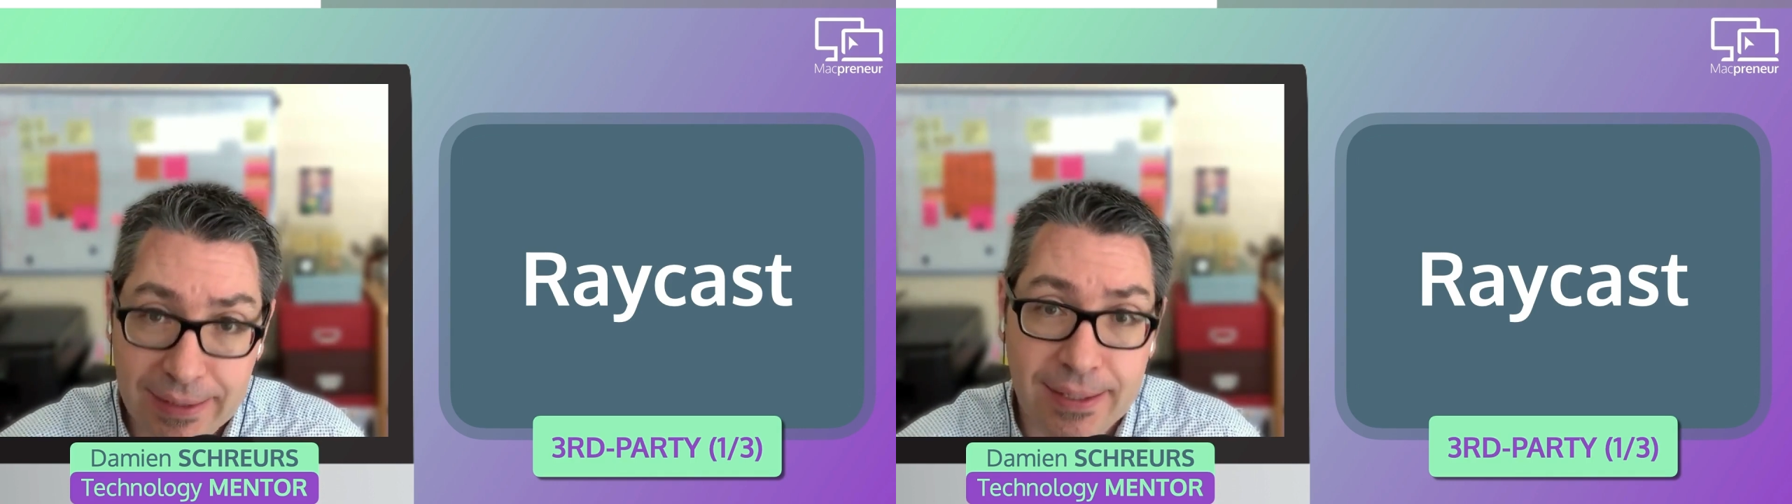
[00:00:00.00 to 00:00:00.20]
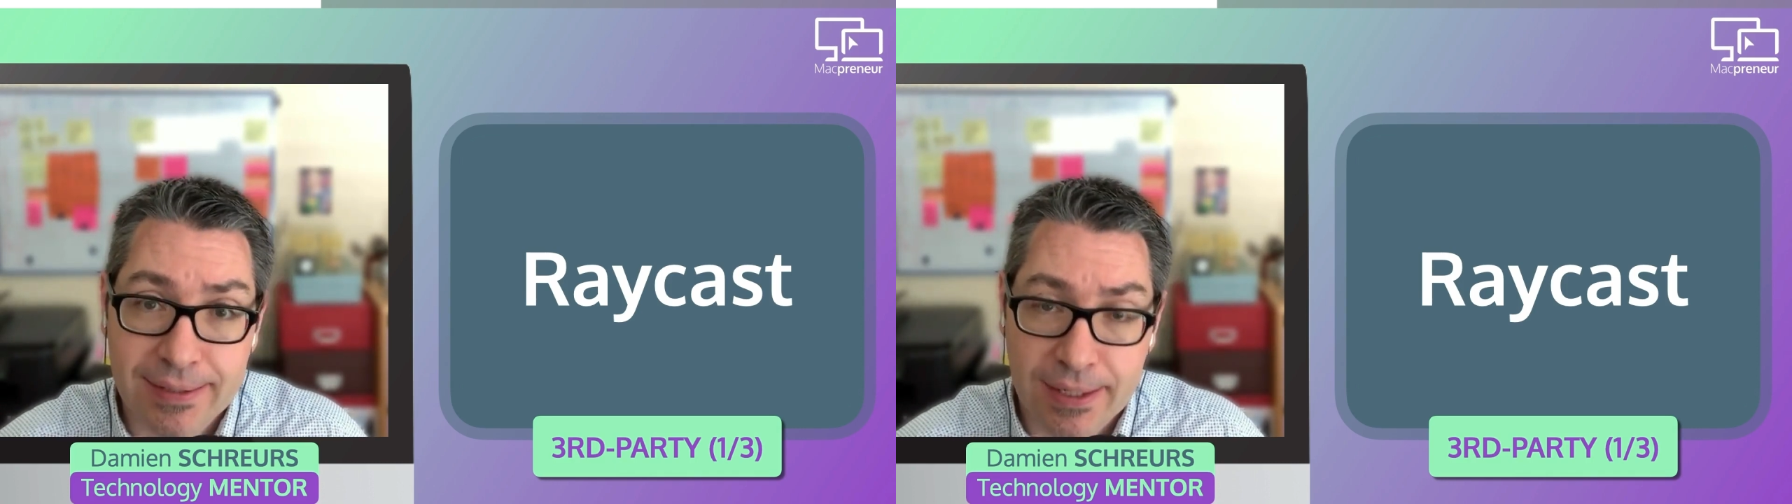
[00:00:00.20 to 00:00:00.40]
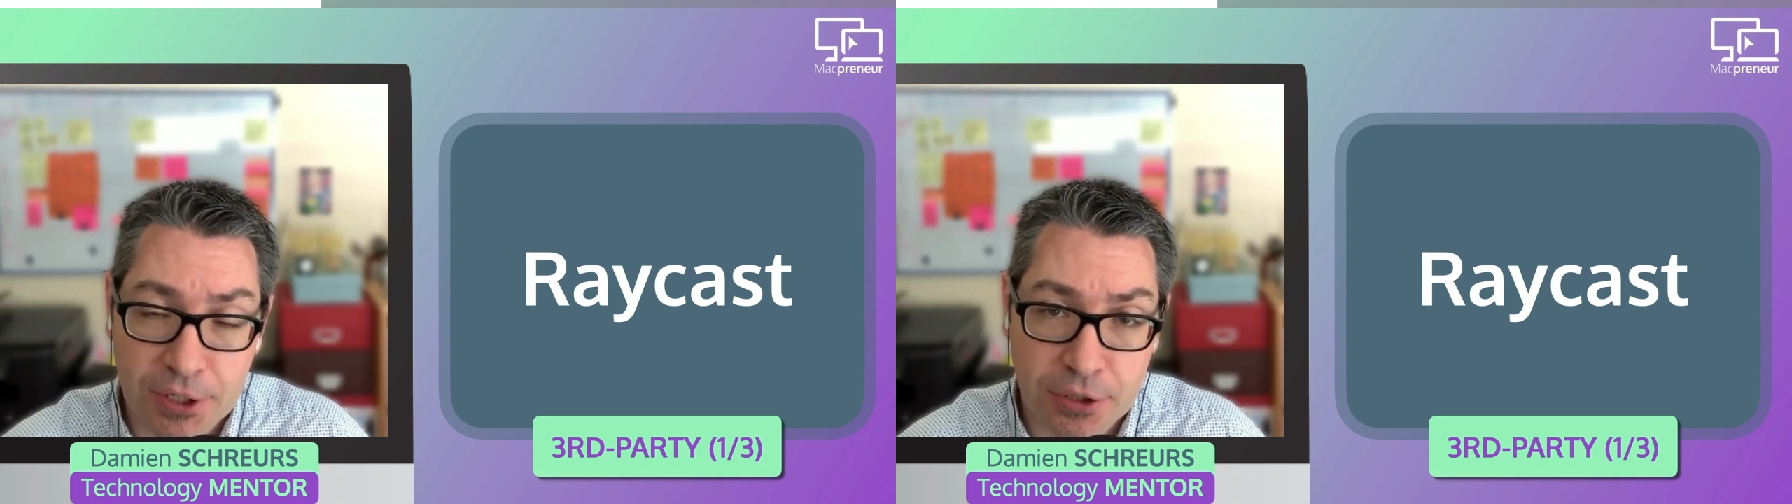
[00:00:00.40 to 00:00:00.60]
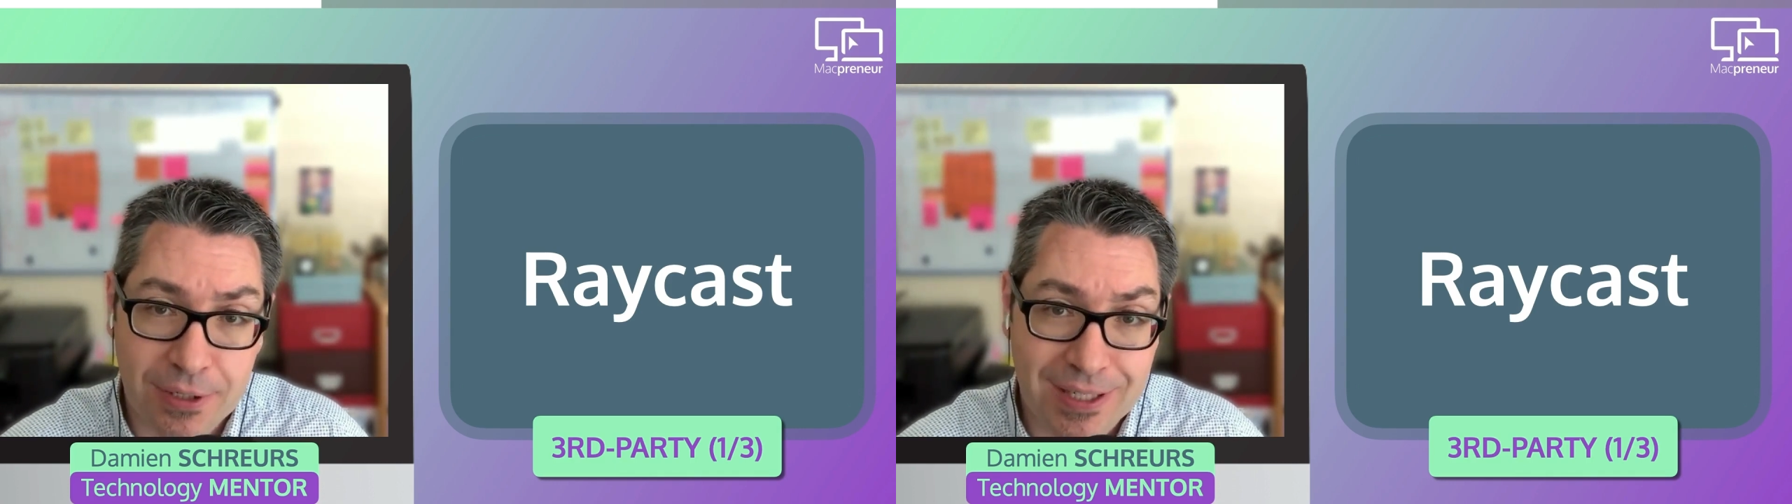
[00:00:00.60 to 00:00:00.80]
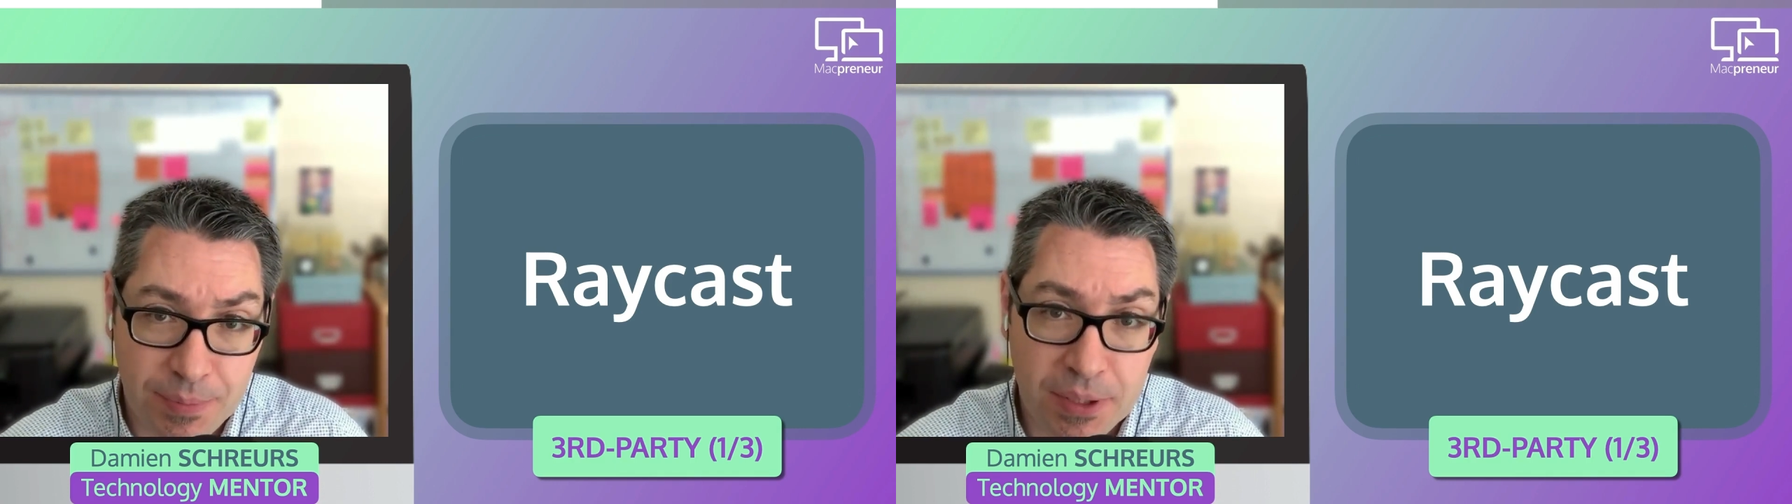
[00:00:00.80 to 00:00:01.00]
extension
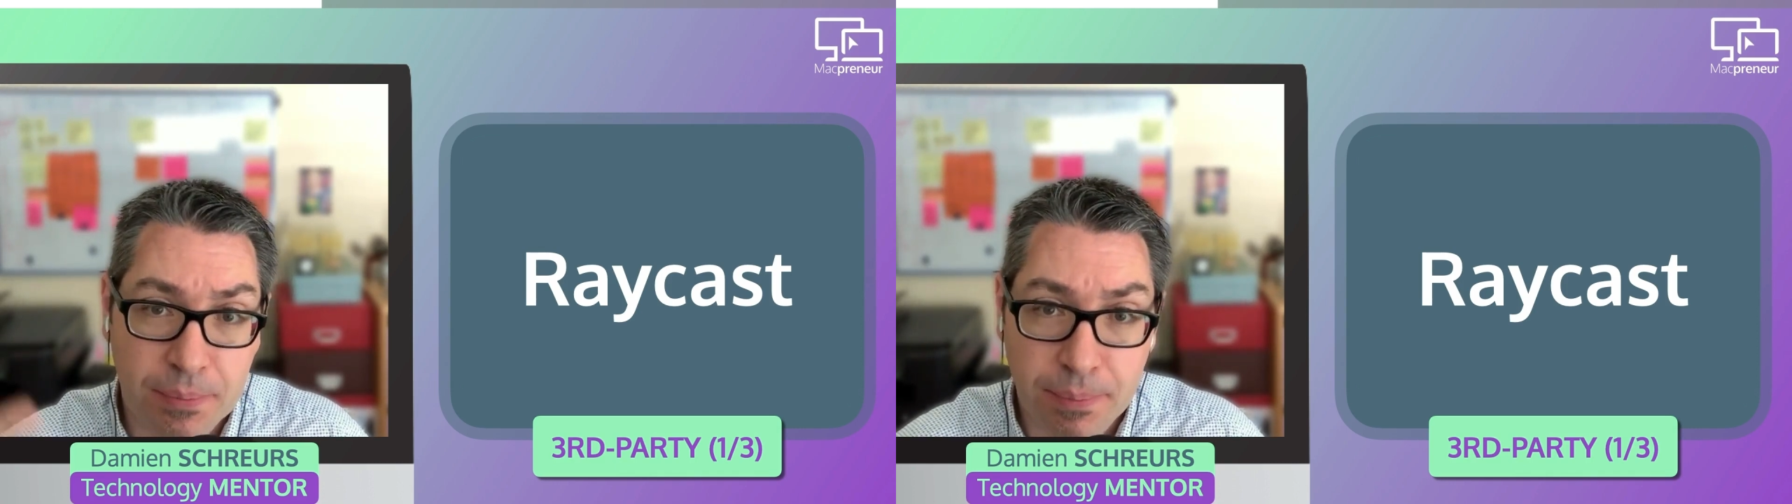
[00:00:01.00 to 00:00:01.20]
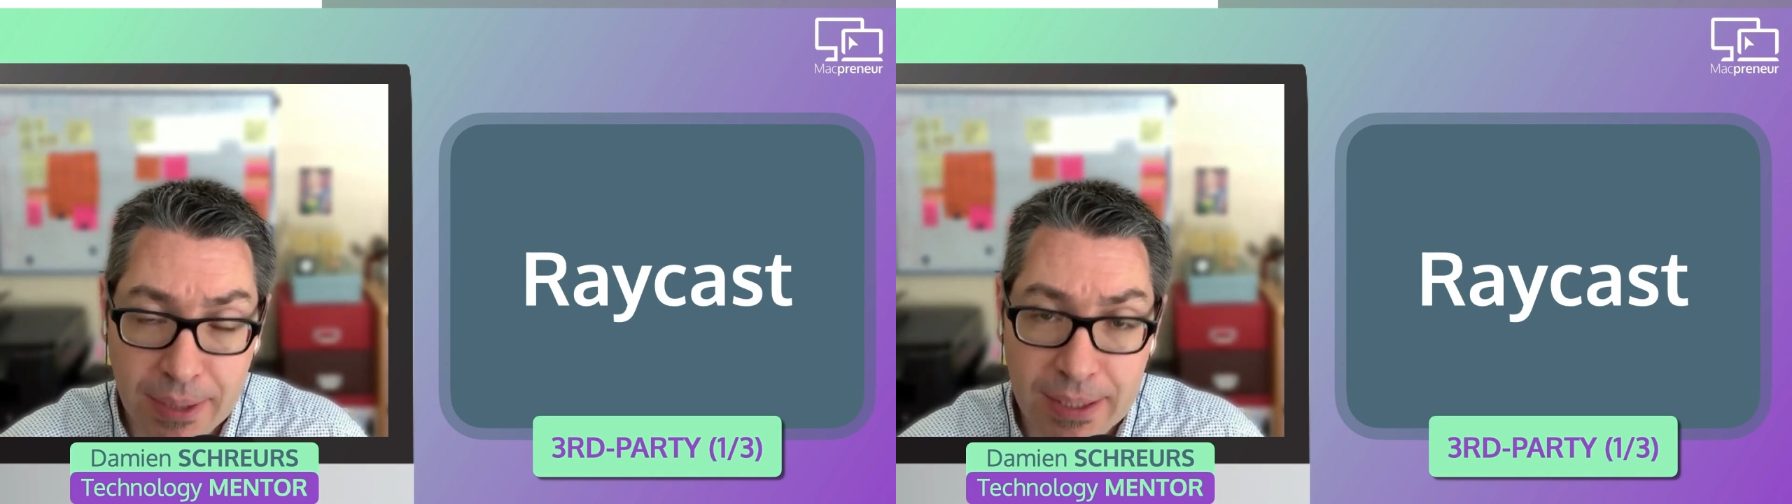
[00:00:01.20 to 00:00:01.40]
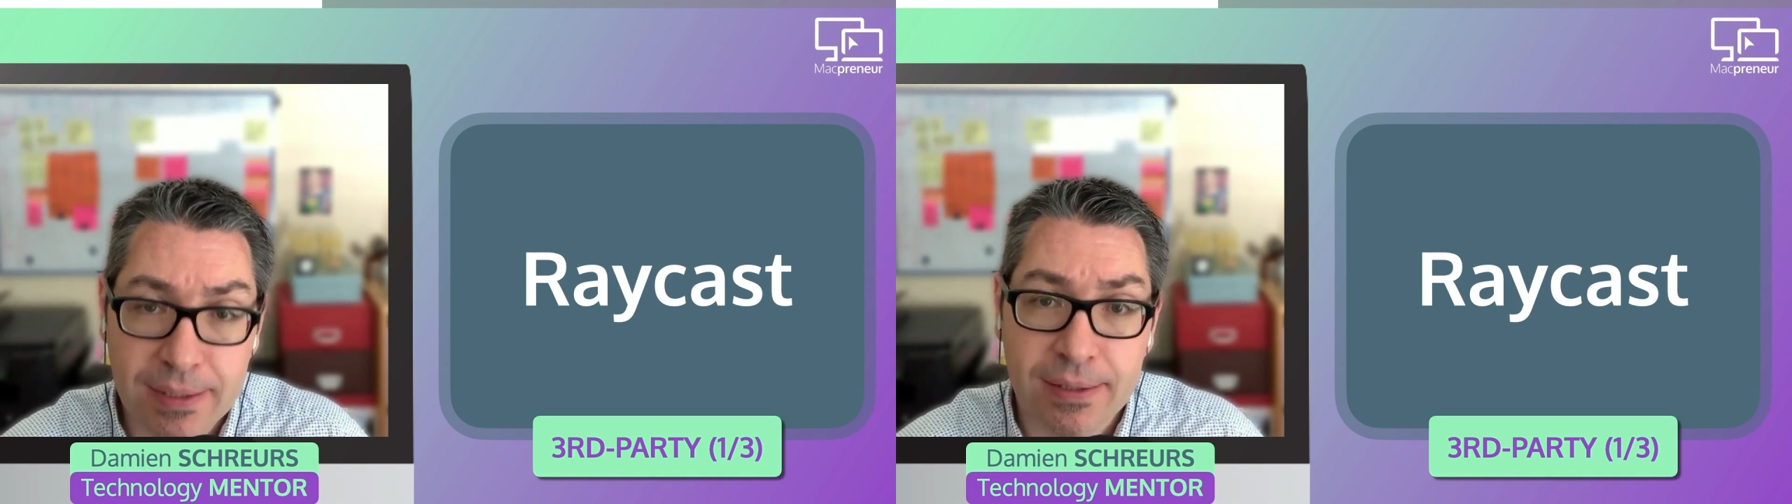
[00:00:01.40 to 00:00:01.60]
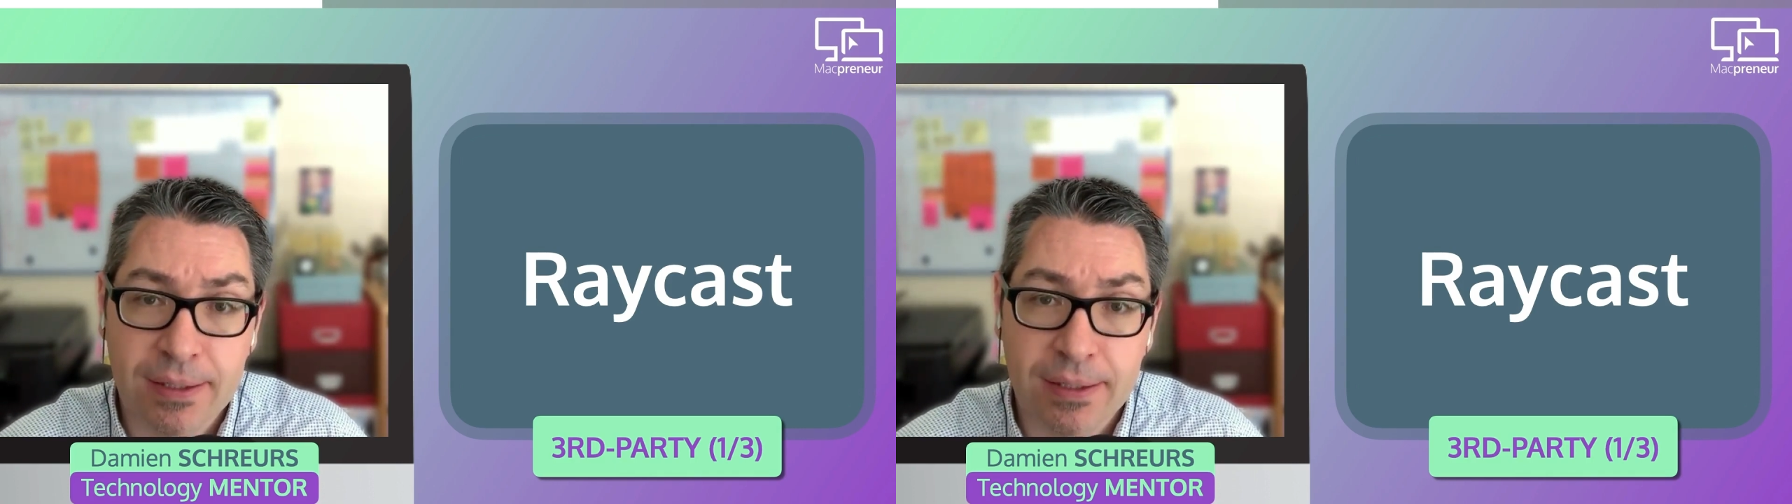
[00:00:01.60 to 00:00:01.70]
has been built